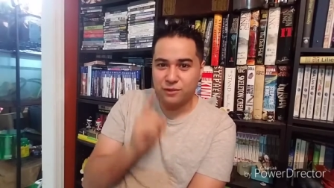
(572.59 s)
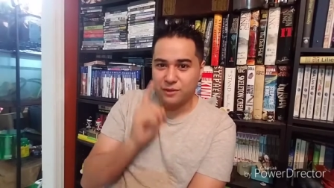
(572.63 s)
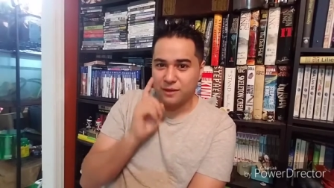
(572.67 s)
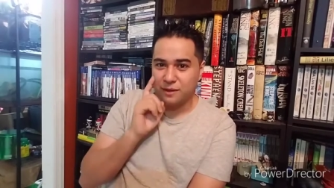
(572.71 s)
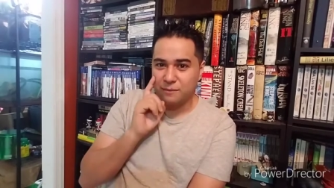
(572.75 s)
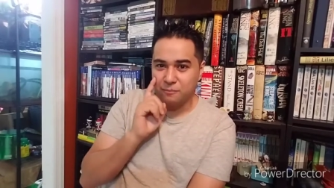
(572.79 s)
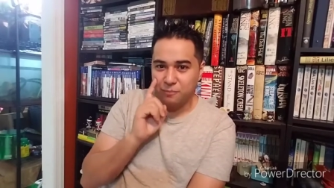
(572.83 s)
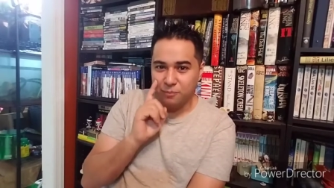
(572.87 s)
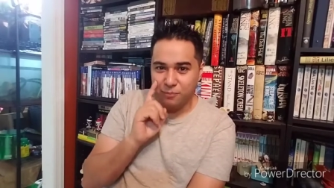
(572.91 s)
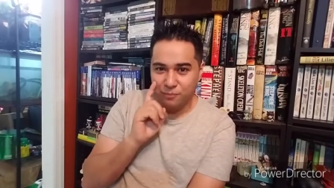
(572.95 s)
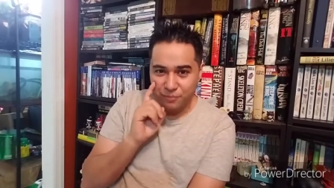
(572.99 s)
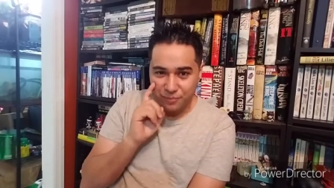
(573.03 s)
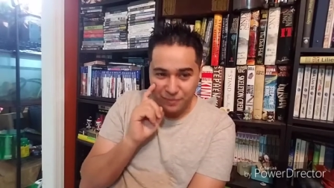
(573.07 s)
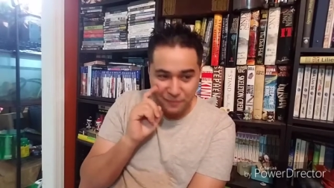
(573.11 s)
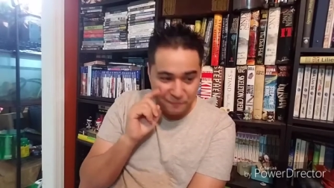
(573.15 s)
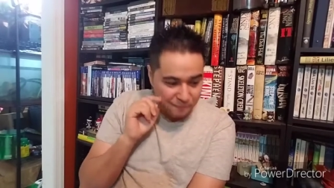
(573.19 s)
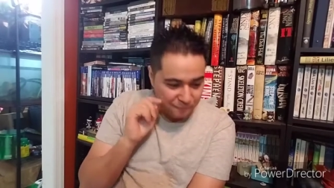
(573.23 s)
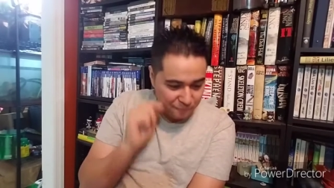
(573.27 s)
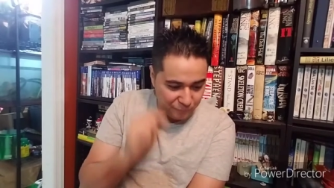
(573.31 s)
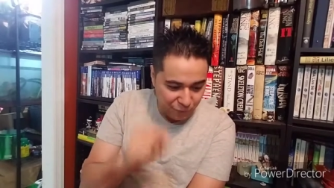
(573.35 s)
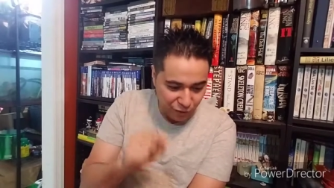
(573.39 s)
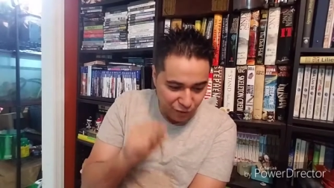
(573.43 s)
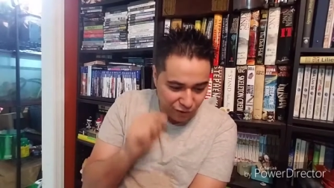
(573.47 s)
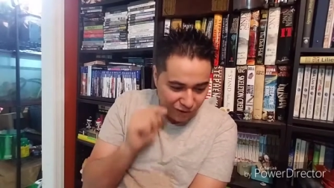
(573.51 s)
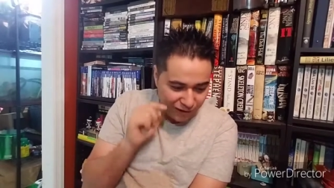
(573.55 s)
The the
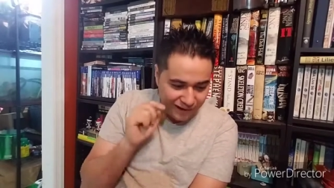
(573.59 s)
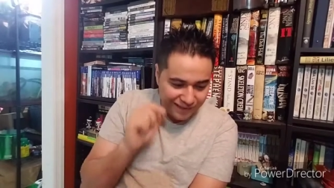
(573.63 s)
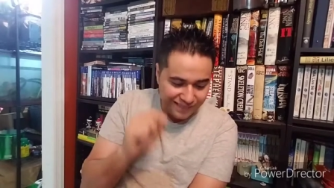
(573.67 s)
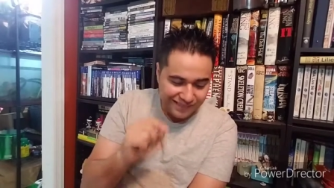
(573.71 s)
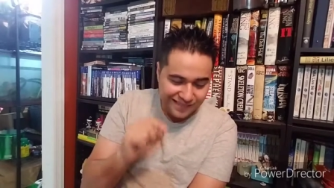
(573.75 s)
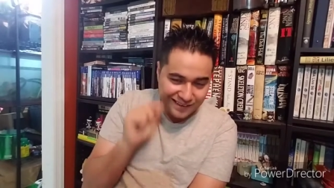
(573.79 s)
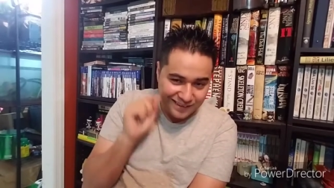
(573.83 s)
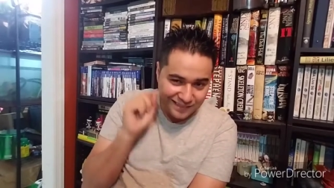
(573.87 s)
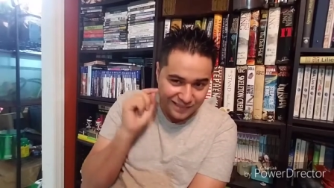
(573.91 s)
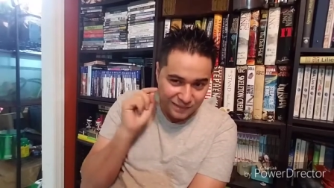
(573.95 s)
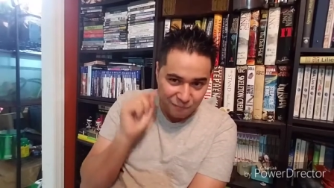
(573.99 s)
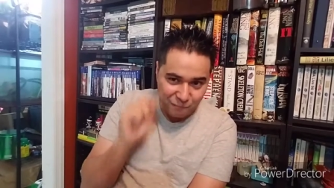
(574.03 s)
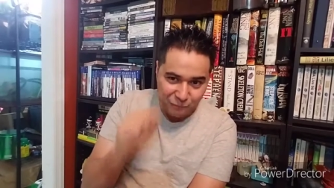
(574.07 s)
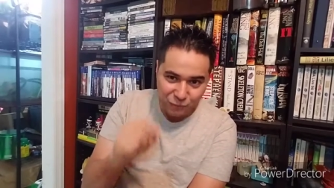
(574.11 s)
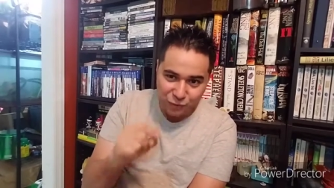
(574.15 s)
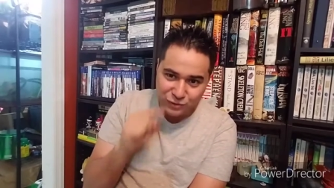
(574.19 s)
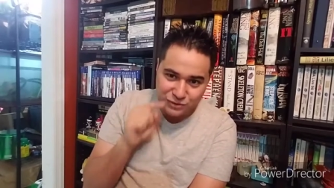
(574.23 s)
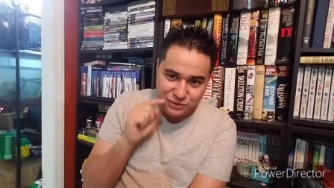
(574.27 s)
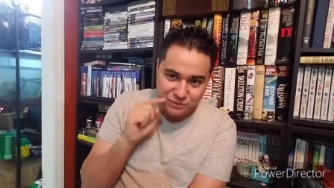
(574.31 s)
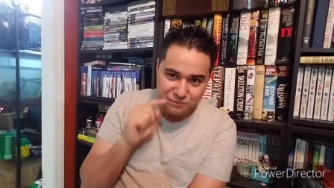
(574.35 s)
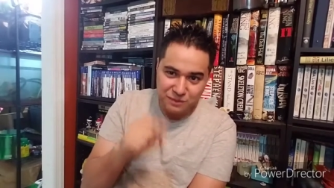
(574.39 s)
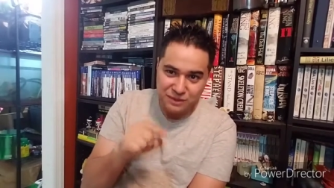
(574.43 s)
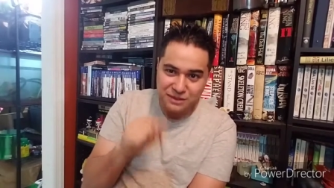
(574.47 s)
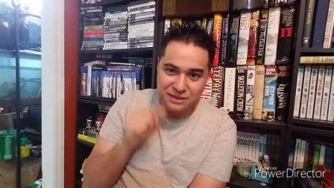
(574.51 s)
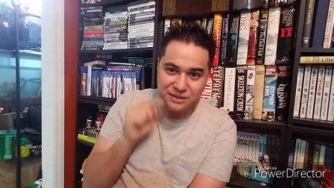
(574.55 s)
part I liked the most
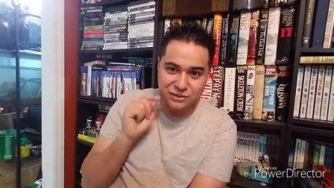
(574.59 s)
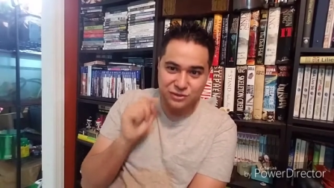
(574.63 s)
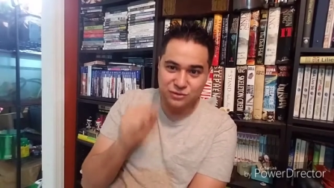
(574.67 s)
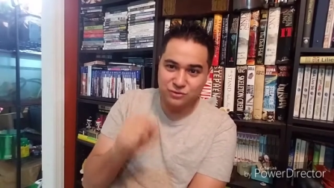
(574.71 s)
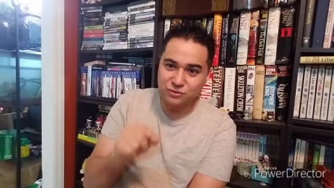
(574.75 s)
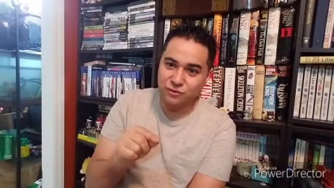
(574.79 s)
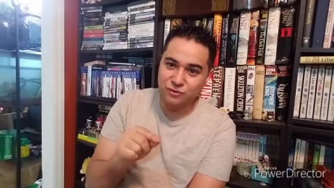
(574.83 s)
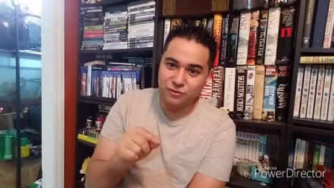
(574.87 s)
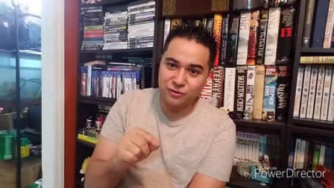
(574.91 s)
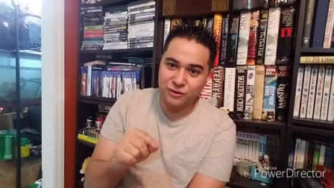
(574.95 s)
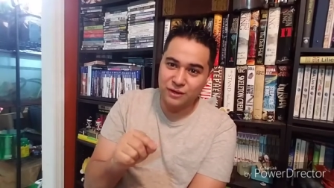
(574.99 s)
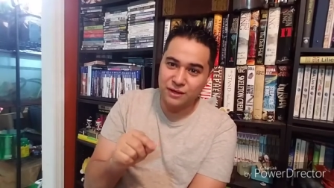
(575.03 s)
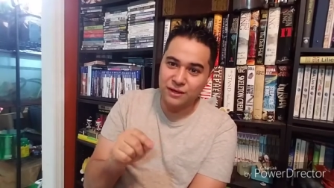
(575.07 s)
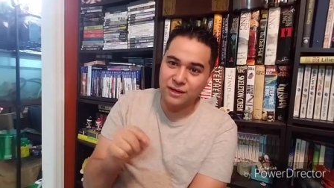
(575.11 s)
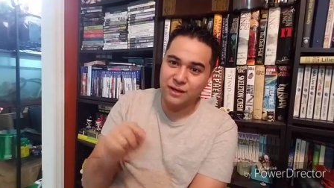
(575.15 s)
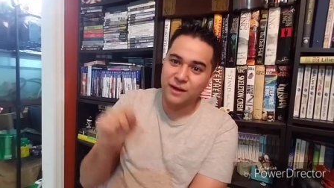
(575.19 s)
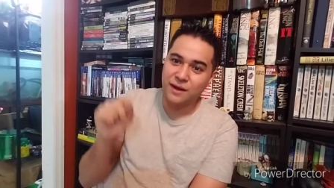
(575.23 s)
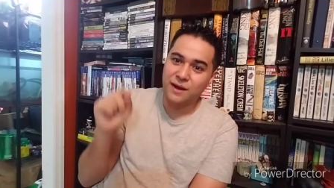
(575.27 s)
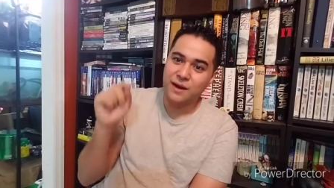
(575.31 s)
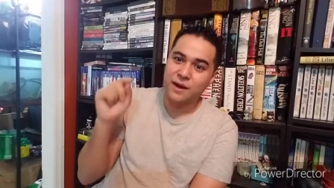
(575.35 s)
about this story